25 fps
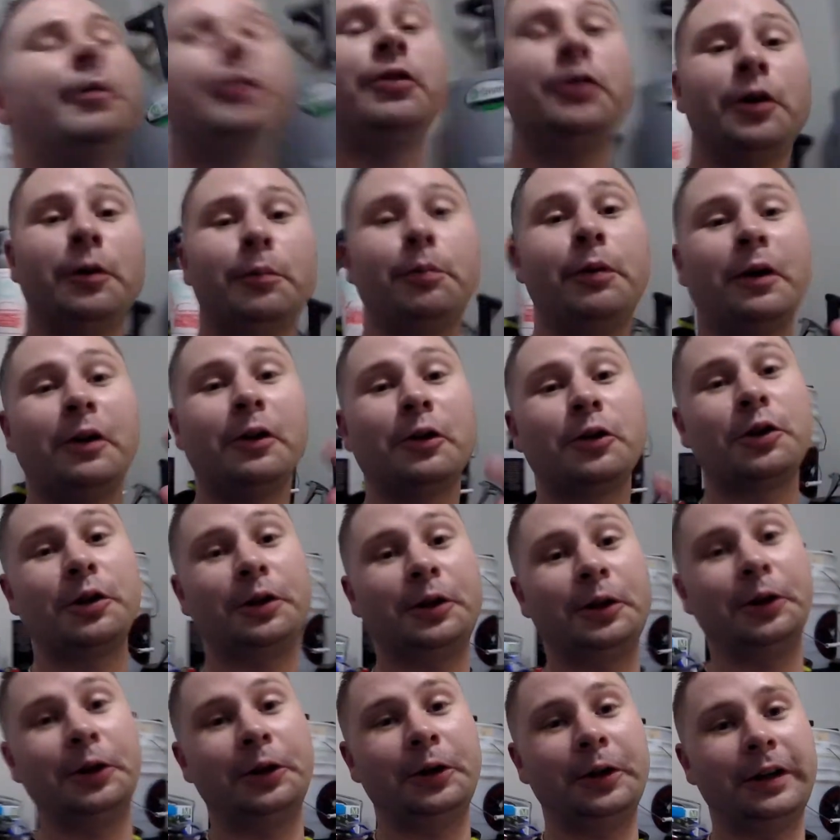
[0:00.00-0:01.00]
to start polishing
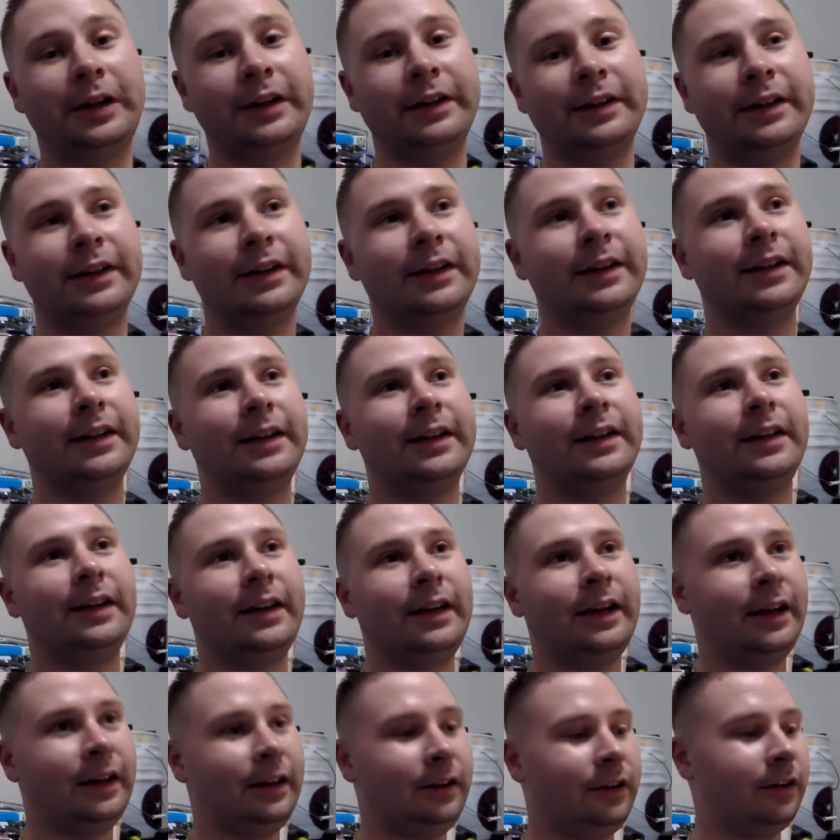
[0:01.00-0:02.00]
the hood
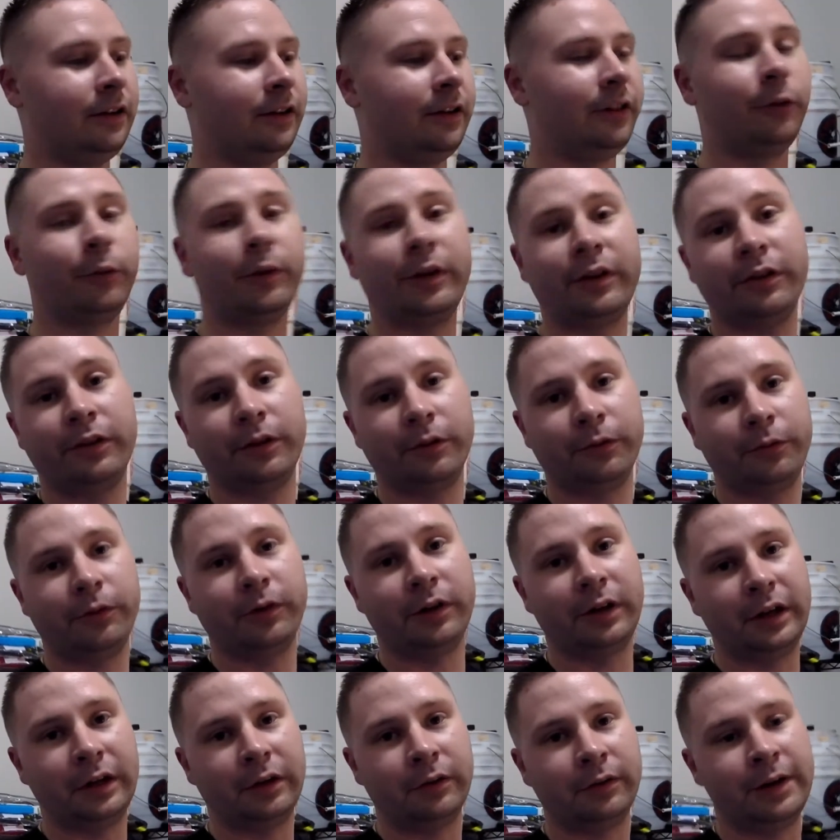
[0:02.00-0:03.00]
and the rest of the
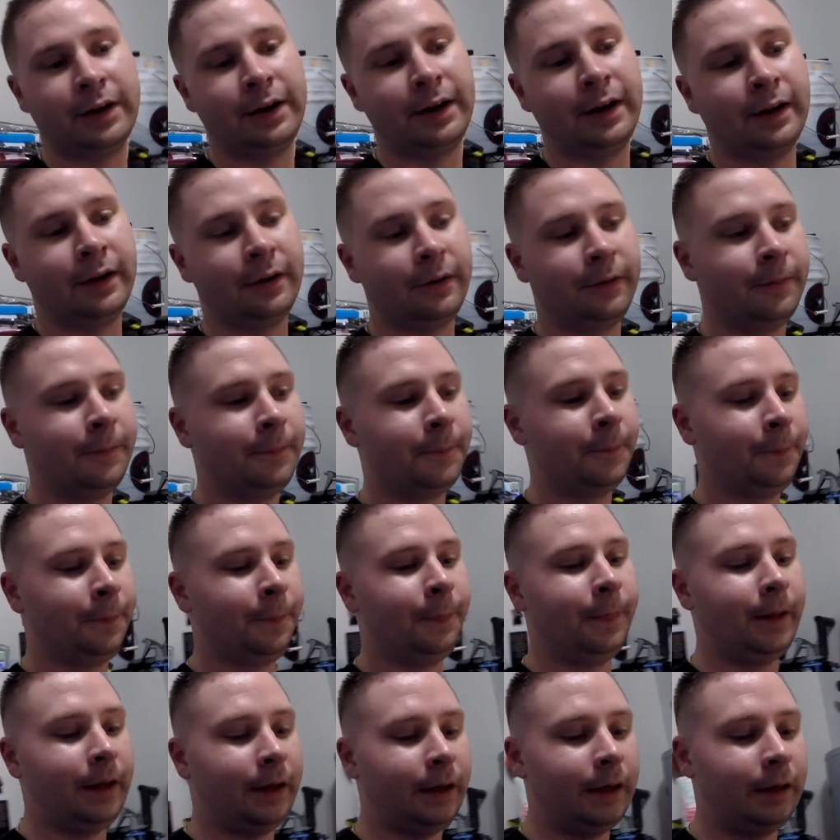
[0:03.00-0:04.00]
front end right now.
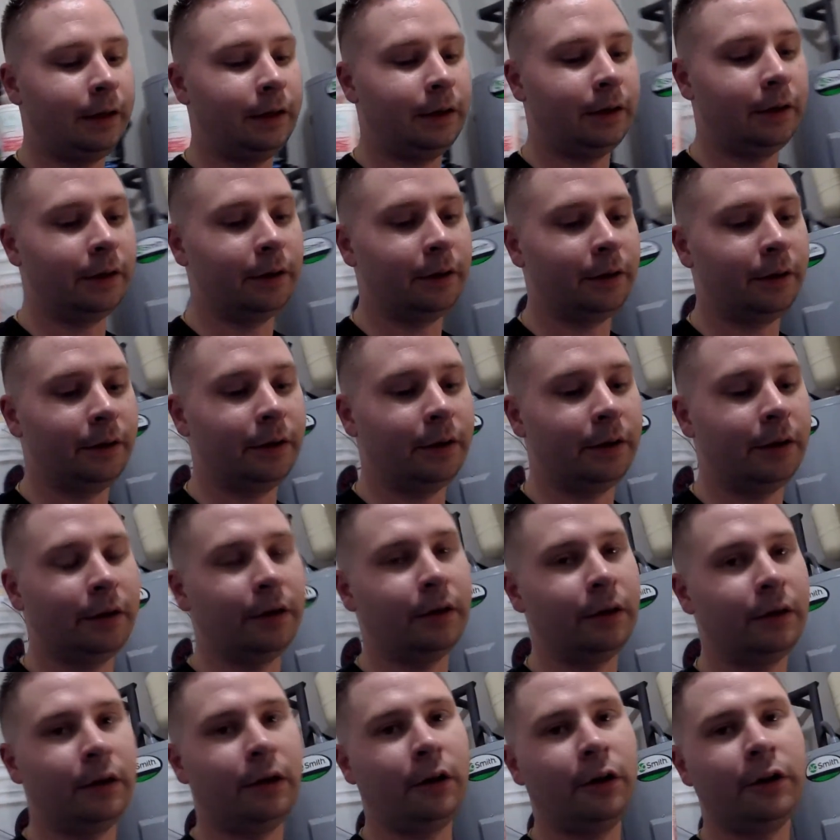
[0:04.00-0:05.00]
And
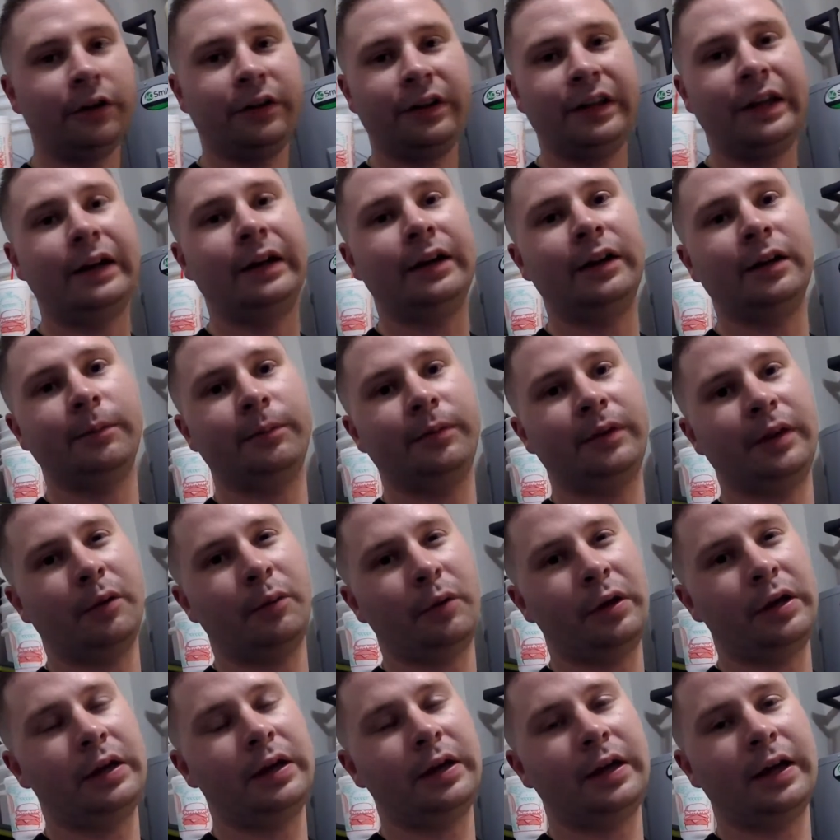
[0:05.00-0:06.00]
I'll set it up, that
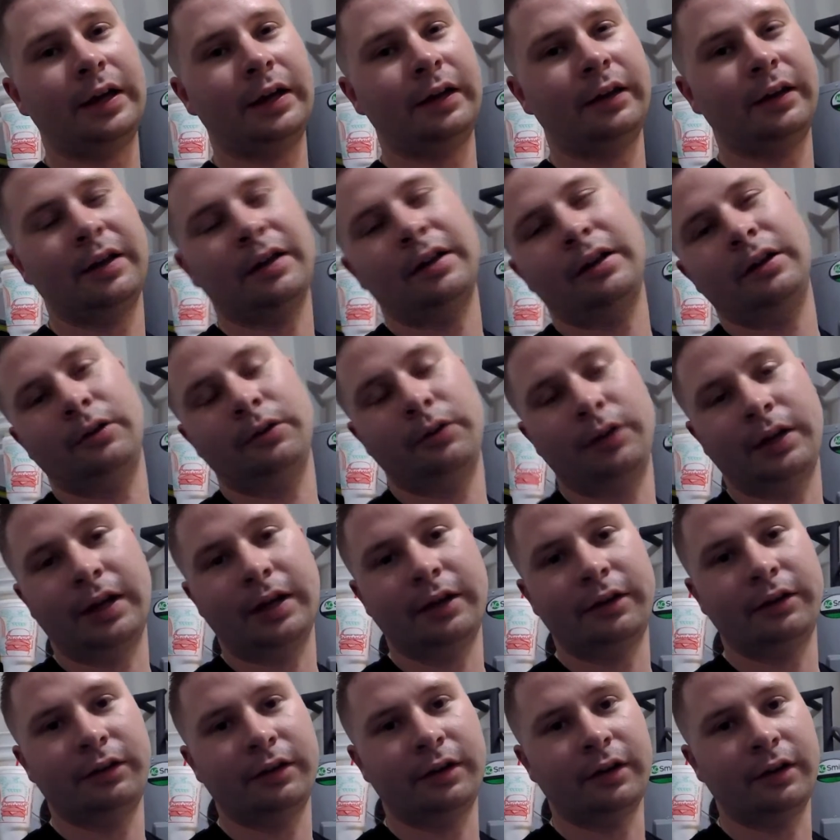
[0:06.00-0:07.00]
way you guys, I know you
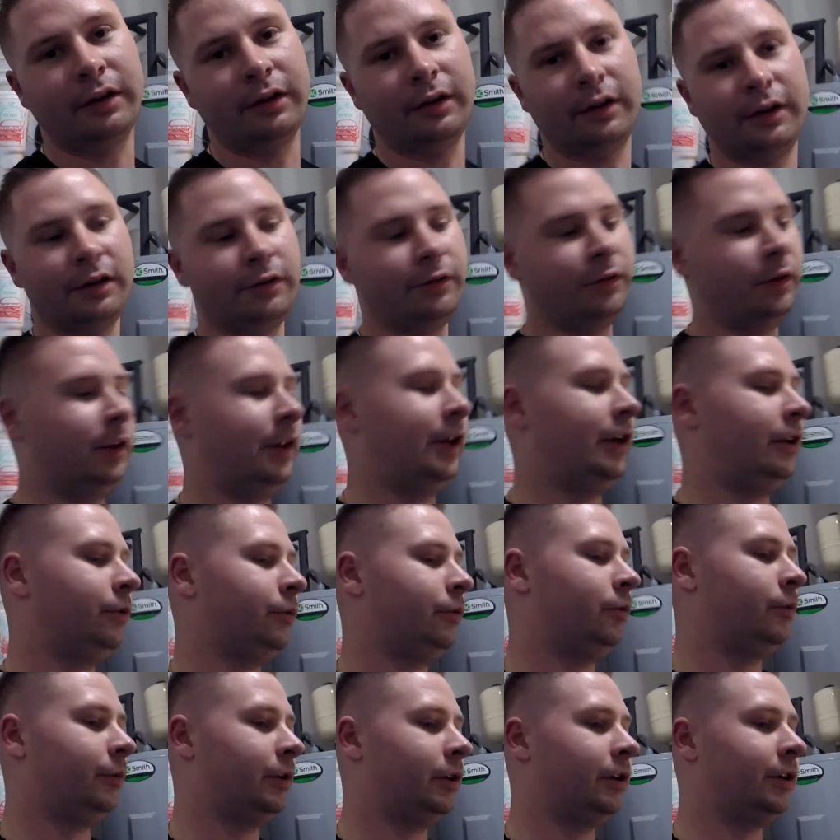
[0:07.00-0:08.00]
guys saw it kind of in the last
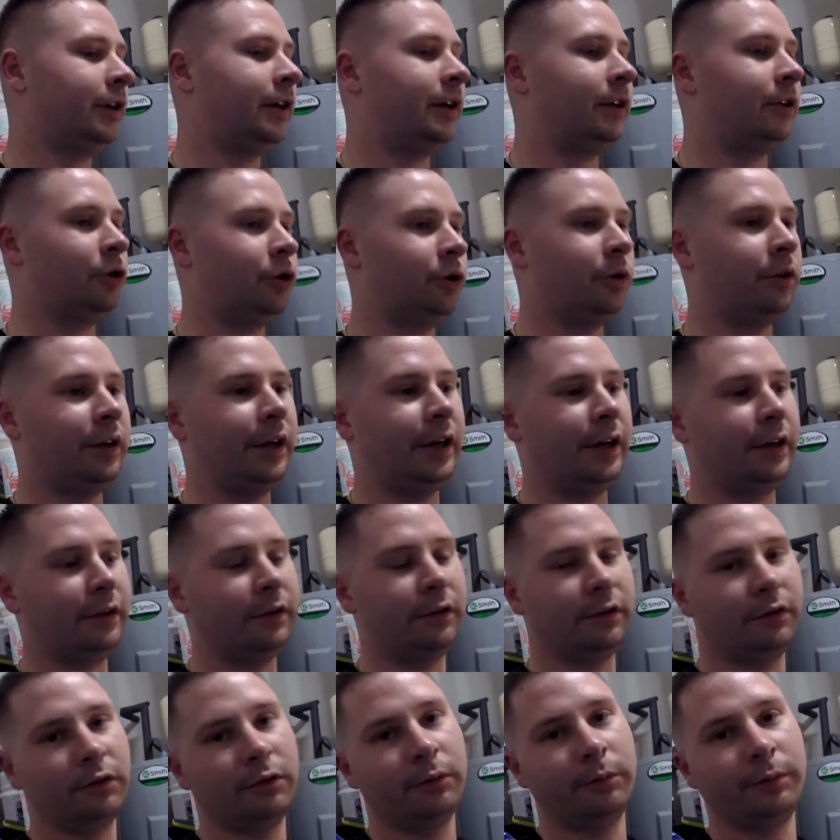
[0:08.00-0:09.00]
one, but I'll kind of show you guys a
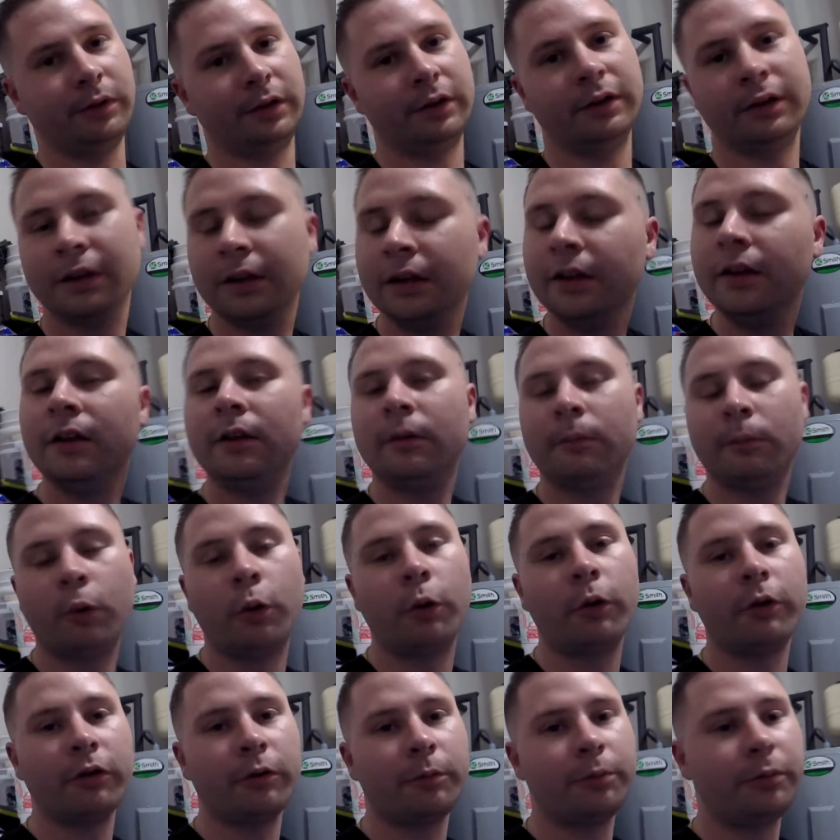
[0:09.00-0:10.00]
little bit
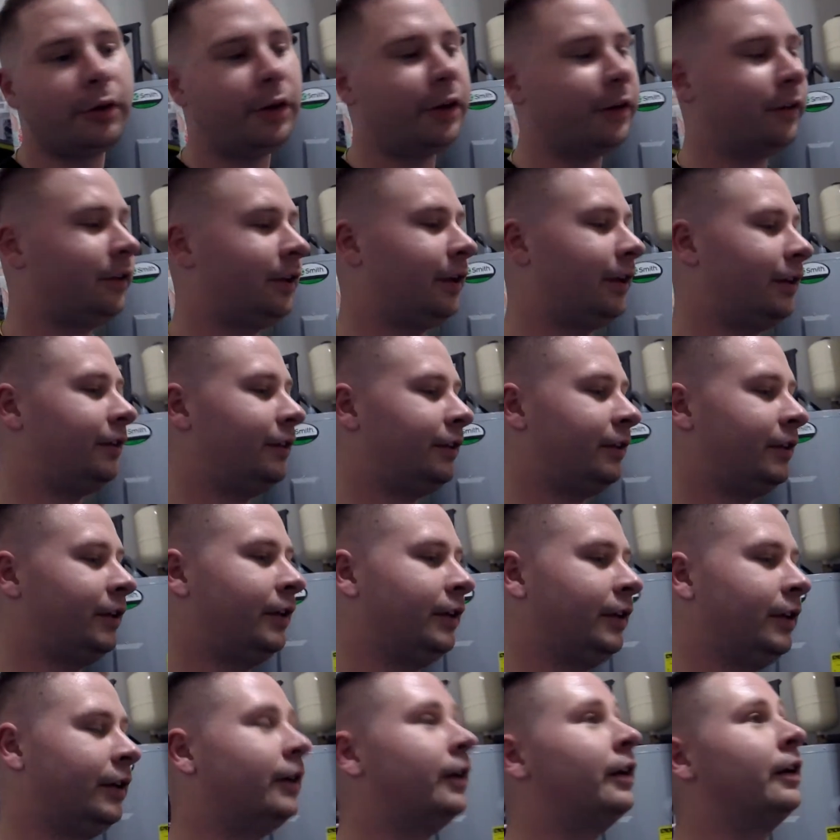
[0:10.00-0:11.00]
more of the process.
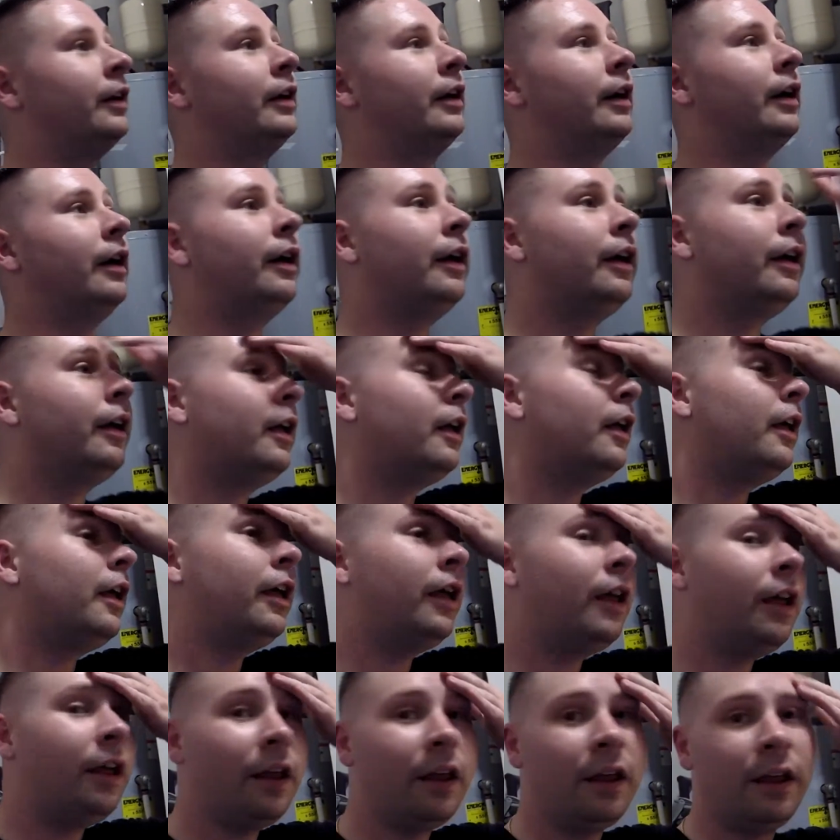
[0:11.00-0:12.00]

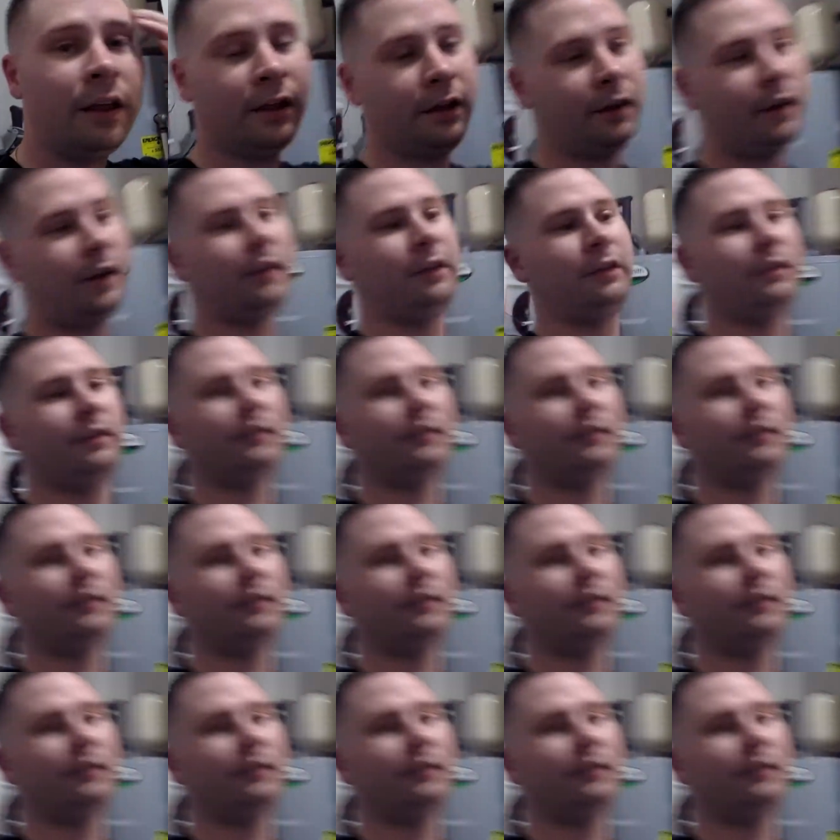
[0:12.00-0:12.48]
As you